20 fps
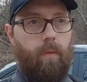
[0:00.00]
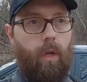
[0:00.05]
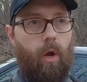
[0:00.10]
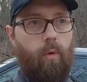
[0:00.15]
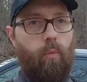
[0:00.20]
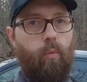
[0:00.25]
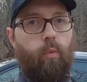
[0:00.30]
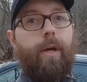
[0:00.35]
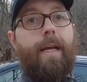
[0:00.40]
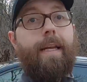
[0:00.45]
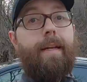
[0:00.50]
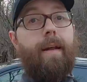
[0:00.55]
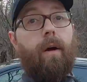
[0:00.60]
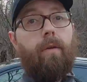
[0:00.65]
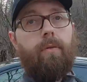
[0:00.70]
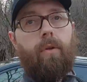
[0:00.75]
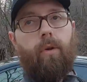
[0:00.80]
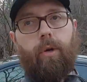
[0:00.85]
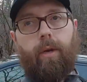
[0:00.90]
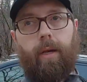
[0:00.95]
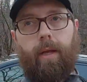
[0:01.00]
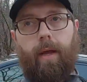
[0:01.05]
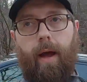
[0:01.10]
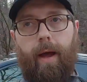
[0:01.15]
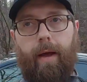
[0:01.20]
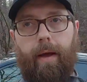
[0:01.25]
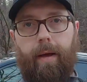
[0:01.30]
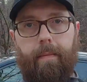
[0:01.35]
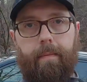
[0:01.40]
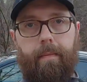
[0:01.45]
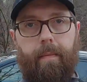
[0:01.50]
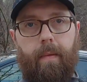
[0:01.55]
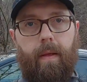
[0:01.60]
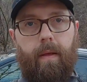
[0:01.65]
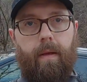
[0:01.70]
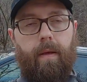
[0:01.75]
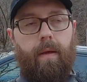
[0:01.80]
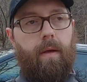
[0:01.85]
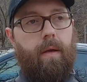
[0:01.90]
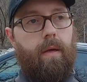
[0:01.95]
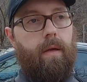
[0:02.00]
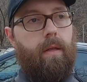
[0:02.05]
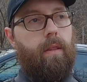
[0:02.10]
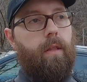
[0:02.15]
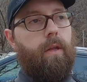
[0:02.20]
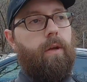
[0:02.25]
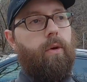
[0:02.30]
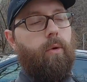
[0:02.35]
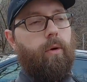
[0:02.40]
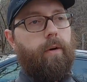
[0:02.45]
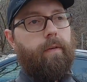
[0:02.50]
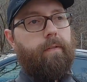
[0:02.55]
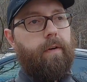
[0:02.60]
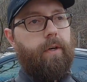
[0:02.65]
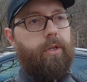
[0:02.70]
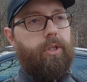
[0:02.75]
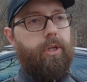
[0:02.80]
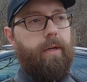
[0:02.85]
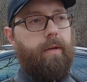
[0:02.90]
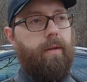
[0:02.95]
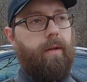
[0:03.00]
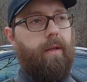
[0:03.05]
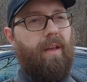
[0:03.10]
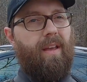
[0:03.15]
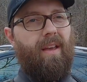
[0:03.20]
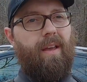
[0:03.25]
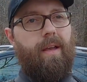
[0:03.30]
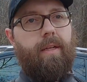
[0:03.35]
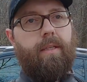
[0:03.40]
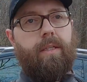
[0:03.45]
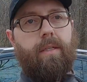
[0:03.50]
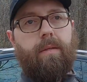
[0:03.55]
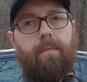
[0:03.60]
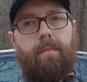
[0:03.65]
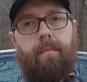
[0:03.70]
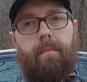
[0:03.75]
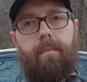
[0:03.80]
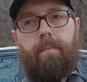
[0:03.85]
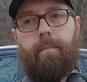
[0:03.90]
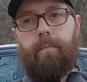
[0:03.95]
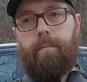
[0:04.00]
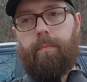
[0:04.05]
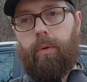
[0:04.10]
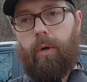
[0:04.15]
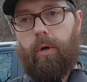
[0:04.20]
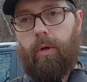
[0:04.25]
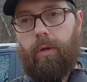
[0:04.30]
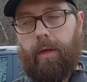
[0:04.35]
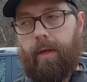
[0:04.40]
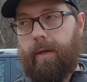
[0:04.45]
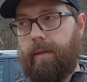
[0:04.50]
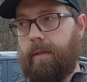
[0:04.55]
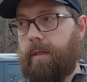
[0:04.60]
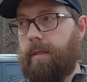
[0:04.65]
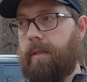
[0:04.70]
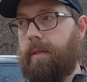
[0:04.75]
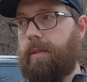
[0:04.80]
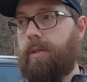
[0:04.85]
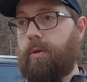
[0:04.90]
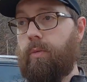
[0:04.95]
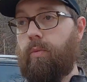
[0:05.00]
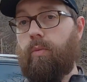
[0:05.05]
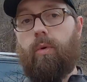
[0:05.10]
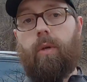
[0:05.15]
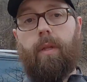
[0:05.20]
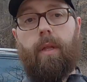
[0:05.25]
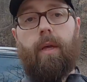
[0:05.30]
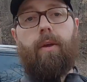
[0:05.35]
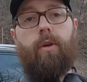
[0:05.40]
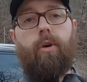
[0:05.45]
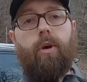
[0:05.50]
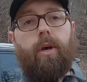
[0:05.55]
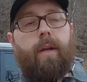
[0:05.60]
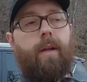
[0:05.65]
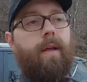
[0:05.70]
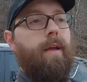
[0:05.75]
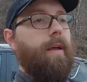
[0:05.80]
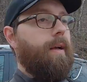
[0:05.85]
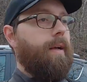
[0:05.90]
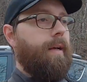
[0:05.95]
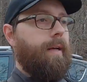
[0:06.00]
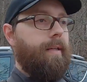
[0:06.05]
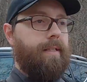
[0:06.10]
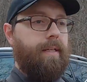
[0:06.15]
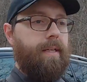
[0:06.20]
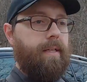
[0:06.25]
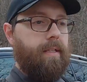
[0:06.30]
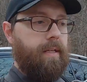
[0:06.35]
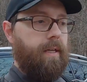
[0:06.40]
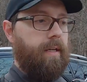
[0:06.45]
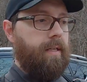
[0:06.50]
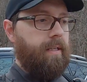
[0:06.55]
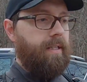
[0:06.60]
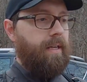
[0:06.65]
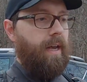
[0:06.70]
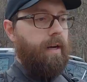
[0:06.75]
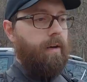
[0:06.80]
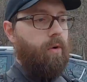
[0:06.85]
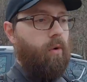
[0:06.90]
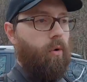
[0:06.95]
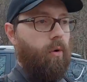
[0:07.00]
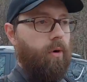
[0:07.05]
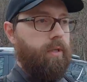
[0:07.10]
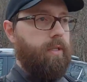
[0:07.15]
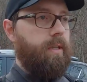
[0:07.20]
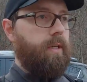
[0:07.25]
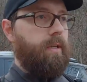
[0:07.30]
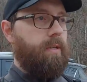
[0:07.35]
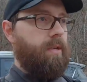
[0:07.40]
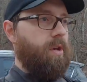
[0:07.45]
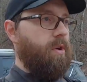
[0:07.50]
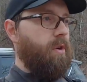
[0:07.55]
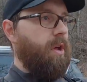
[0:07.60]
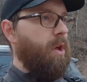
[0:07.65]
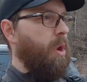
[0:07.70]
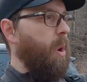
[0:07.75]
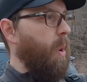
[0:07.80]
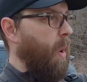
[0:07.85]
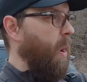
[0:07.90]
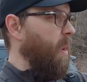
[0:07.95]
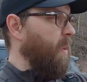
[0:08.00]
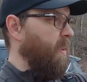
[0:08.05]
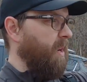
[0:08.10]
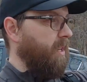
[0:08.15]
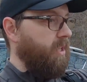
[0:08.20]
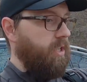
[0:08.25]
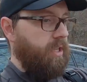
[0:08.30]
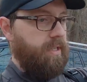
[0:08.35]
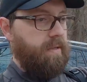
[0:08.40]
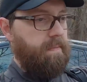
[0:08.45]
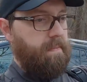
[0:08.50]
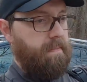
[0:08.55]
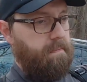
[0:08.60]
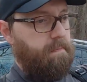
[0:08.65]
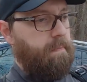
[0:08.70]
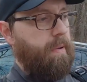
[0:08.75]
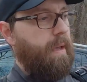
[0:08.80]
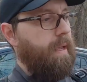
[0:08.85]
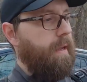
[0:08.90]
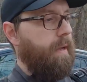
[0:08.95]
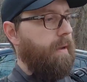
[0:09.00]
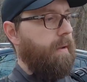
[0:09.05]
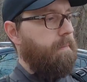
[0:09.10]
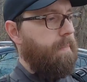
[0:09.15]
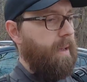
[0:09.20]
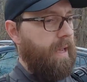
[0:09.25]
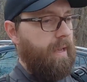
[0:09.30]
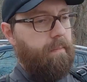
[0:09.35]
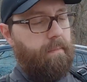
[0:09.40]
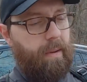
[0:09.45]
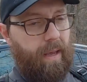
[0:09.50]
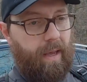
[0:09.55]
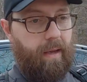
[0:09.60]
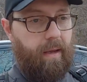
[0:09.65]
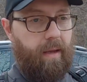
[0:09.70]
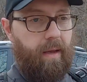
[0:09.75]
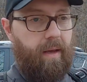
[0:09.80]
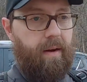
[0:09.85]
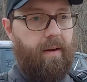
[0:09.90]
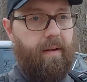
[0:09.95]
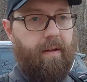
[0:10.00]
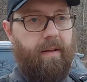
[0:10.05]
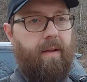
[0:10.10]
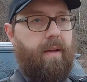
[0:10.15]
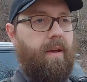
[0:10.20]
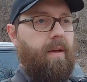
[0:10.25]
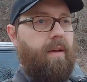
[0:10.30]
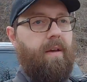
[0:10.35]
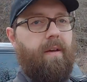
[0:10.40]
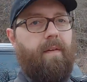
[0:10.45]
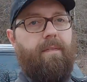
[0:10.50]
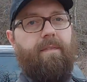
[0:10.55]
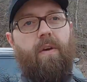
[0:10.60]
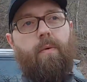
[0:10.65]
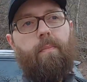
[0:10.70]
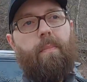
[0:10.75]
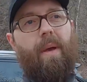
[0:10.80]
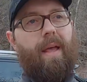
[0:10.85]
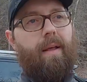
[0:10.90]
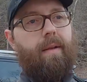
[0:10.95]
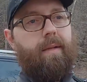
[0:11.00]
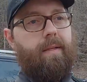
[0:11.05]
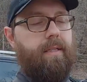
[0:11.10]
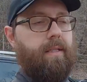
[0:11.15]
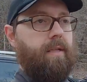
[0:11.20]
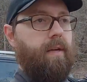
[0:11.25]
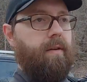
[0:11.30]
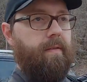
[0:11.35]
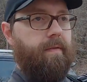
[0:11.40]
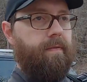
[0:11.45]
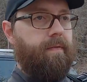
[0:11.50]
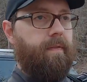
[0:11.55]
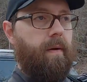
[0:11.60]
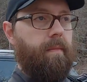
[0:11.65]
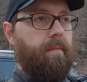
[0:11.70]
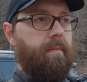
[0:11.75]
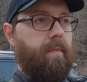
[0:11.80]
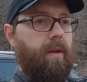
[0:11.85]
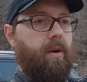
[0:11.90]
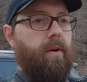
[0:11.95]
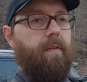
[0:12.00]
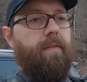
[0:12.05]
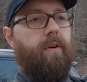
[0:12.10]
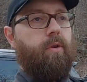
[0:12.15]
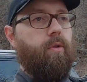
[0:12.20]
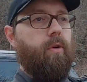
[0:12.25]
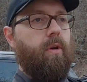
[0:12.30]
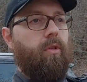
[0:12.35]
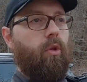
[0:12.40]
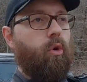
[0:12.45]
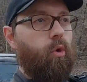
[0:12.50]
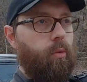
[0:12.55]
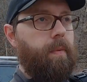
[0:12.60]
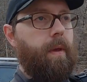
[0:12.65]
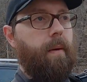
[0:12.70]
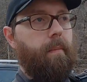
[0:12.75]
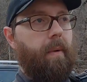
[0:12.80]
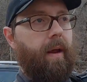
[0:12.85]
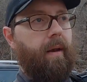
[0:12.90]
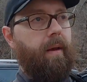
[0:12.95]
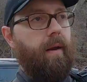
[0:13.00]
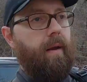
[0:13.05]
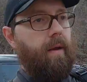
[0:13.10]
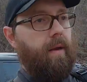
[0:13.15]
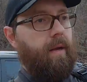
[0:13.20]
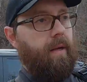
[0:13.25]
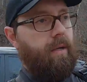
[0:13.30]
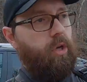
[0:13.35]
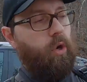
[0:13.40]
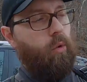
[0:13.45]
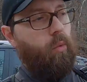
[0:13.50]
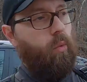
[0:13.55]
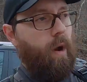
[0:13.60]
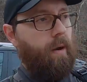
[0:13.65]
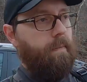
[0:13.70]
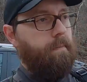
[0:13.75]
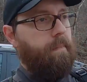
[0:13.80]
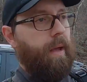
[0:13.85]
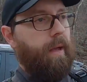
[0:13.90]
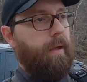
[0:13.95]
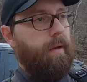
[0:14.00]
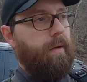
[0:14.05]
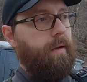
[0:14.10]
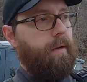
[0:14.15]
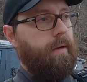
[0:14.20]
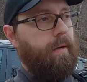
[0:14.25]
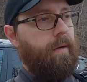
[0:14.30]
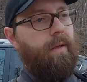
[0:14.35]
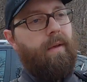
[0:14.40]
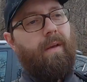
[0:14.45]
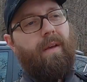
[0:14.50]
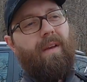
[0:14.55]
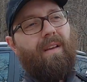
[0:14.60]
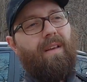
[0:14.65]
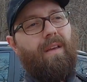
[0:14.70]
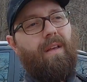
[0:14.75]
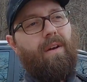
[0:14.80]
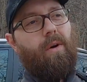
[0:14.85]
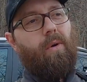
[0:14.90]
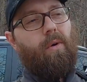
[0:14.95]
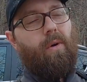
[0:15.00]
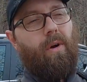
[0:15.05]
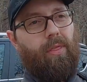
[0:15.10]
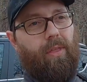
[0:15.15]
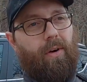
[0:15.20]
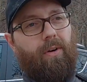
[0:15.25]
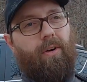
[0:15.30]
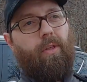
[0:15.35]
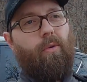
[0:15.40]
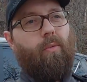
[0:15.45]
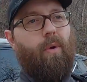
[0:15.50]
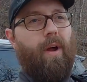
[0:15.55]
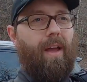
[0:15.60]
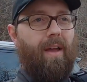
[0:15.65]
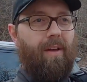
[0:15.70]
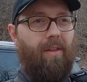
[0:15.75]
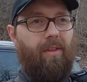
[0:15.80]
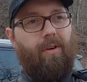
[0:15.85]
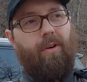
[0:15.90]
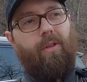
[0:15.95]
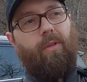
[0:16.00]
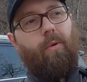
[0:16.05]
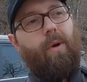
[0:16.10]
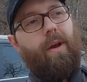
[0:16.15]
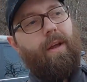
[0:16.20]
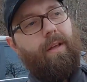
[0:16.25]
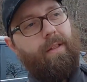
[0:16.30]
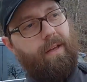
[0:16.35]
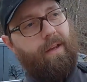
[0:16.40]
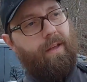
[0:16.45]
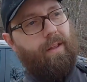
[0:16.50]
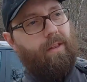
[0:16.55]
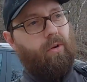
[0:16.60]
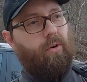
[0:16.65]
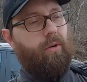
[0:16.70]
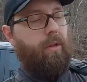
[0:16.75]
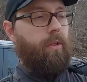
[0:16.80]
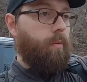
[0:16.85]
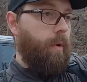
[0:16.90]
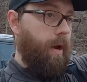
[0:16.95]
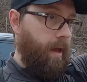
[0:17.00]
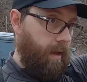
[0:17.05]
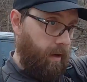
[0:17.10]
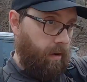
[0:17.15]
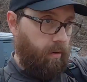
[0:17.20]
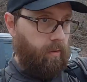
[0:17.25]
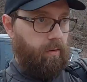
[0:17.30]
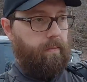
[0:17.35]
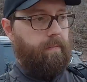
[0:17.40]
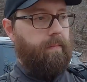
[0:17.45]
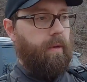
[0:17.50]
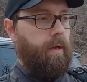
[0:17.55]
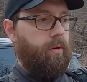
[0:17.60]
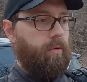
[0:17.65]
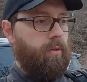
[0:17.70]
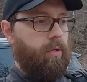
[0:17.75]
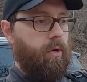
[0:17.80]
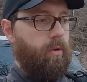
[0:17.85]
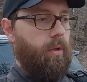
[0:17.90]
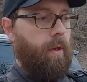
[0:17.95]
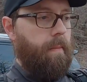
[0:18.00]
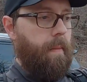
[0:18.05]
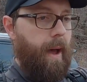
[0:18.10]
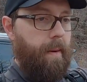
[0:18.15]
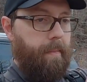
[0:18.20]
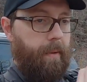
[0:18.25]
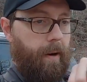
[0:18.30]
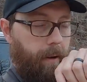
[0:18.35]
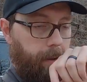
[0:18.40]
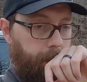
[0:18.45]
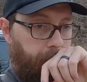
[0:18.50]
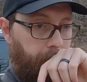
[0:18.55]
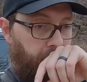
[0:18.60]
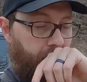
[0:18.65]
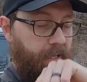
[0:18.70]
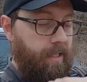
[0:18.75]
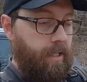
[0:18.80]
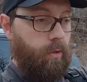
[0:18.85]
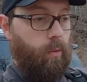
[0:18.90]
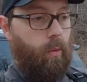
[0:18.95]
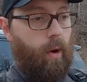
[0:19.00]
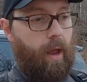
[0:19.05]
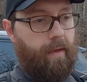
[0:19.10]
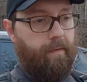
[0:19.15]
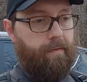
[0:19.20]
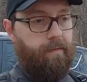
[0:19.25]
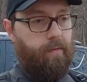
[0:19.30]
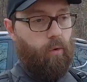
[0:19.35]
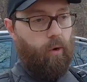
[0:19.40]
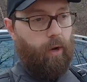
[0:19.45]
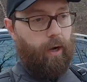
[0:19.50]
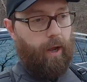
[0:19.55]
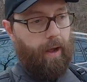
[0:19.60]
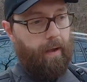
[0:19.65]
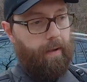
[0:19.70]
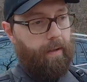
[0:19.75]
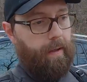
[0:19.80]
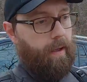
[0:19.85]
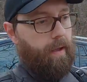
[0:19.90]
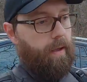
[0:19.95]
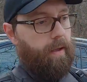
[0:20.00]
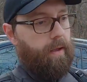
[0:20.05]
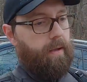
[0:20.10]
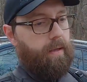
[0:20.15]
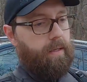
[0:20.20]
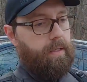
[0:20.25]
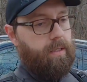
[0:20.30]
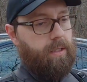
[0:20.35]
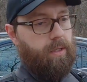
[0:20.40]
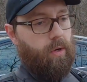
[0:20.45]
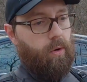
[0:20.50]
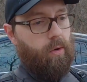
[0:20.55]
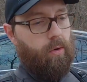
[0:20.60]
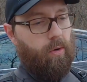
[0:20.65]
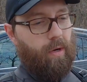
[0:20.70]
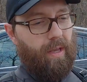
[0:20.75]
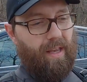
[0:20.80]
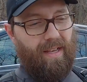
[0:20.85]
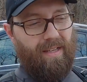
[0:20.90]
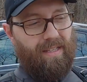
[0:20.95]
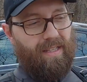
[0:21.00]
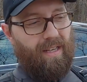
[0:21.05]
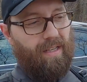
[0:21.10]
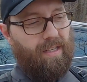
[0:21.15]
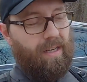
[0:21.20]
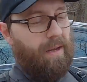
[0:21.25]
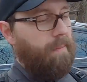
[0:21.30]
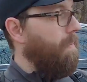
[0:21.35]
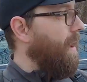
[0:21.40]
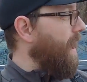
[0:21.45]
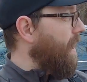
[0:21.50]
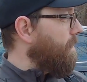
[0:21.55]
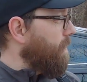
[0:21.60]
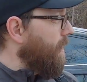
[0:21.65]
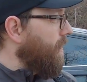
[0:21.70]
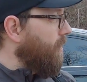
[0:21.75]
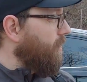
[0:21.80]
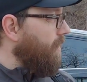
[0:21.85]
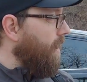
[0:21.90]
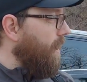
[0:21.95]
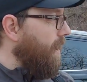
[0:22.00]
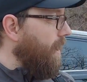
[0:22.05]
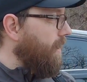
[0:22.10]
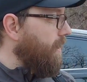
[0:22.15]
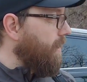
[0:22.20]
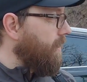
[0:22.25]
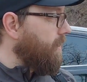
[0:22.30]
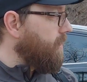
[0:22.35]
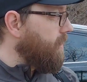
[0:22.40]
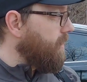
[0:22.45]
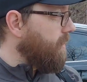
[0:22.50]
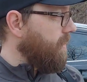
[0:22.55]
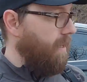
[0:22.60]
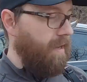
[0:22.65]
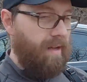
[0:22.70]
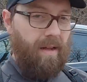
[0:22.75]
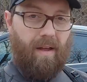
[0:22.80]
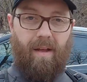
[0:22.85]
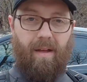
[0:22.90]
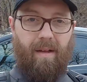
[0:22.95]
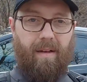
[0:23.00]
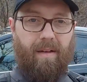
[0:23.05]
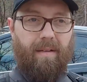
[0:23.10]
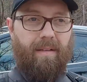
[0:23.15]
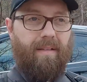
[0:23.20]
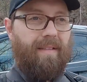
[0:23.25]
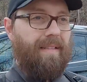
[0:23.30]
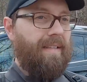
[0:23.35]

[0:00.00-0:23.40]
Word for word: re-downloaded Gaia, the newer version, it's brilliant. It's really good. It's easy to set courses. You can go out and just ping, ping, ping, hit a few pins on from, you know, if you're doing a loop, you might do one pin, you know, a third of the way, a third of the way, and then a third of the way. It'll it'll totally map it out the rest of the way for you. So easy to map out hikes, uh,